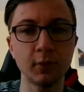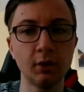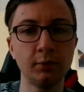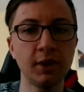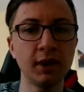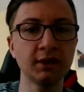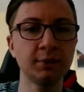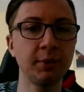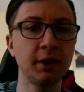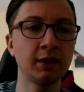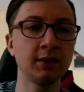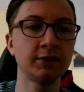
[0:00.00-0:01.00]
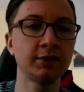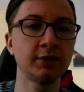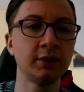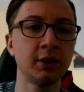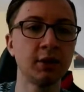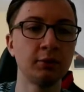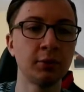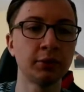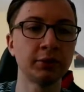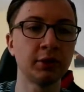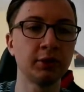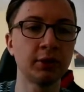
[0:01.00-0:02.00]
Black's plan is
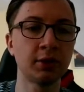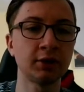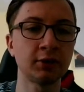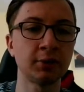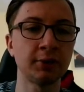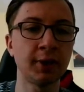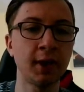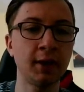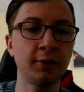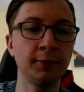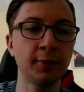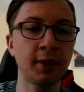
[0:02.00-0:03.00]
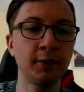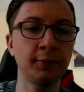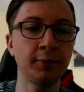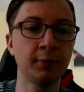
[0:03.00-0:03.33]
mostly connected with a5,